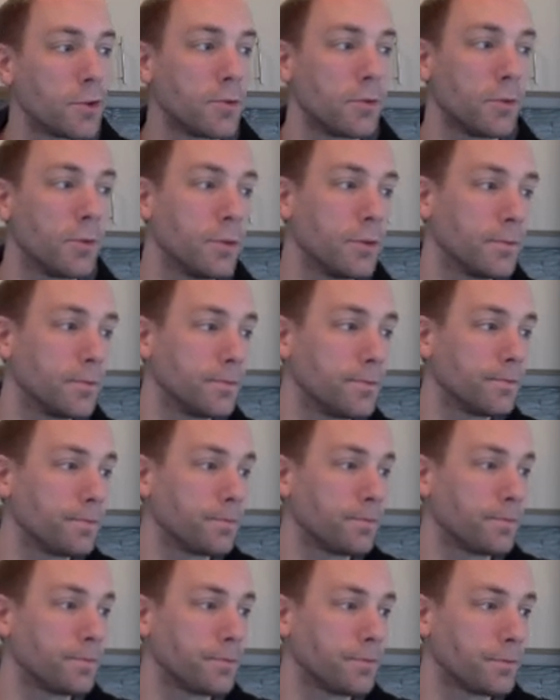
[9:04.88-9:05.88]
rule.
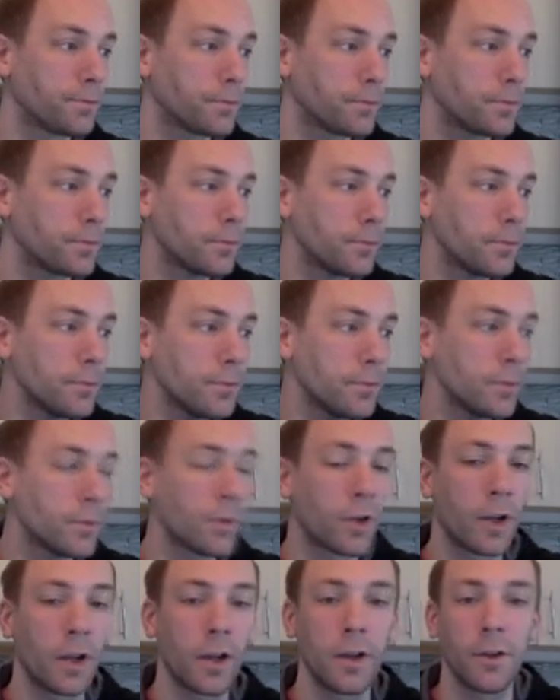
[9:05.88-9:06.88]

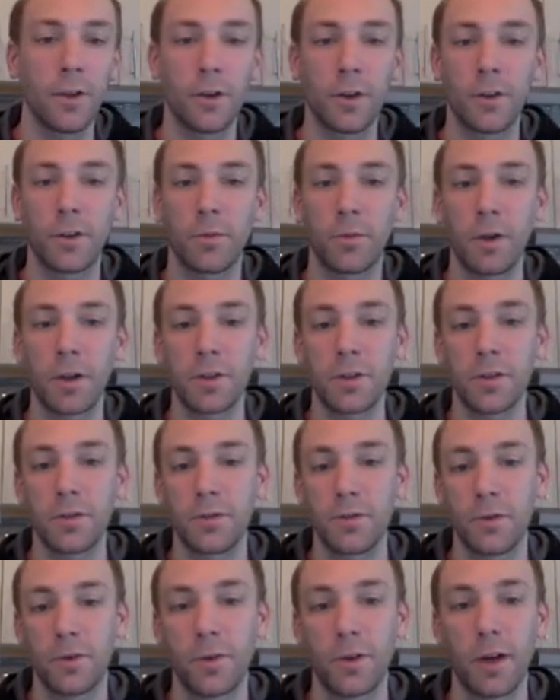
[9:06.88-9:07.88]
Okay, your expression
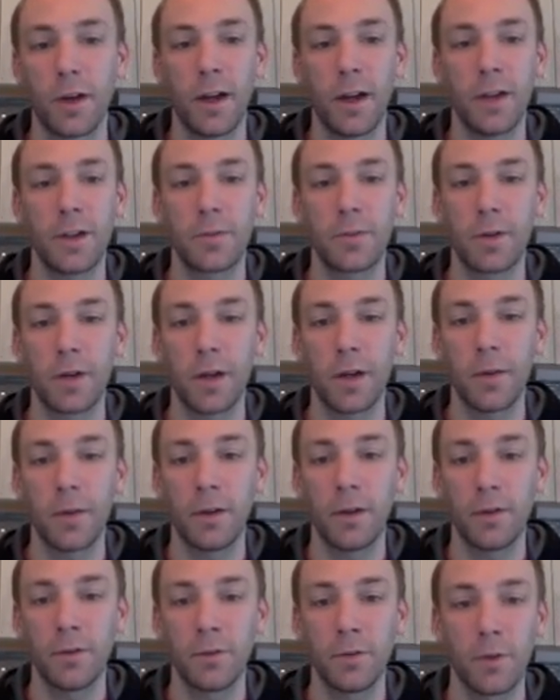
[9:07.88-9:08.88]
for h prime
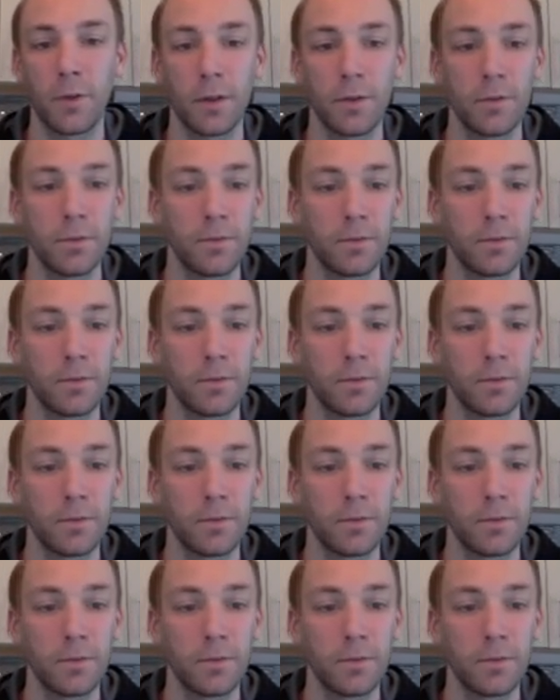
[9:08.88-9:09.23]
of 1.